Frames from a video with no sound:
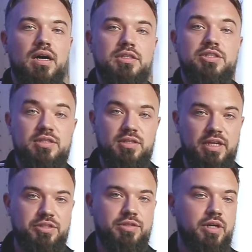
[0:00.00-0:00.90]
Just to
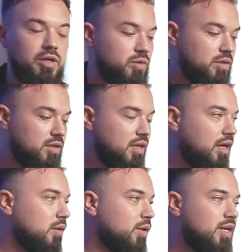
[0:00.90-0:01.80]
let you know,
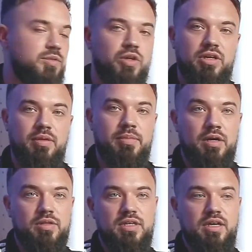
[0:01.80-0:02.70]
when I'm talking
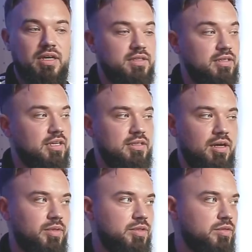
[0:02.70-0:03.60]
about
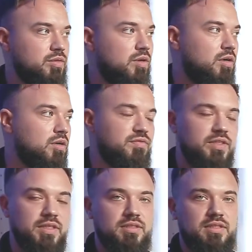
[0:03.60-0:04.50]
DAW or
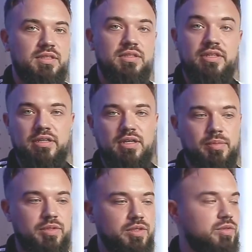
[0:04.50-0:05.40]
VST,
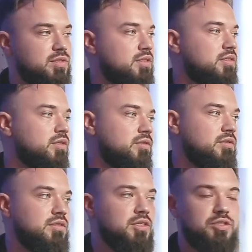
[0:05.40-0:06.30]
DAW is your
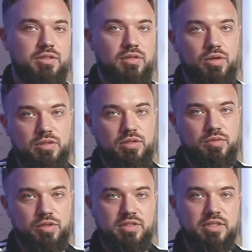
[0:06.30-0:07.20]
digital audio
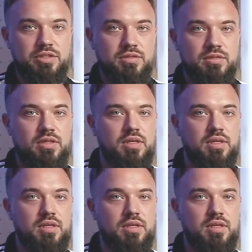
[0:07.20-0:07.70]
workstation,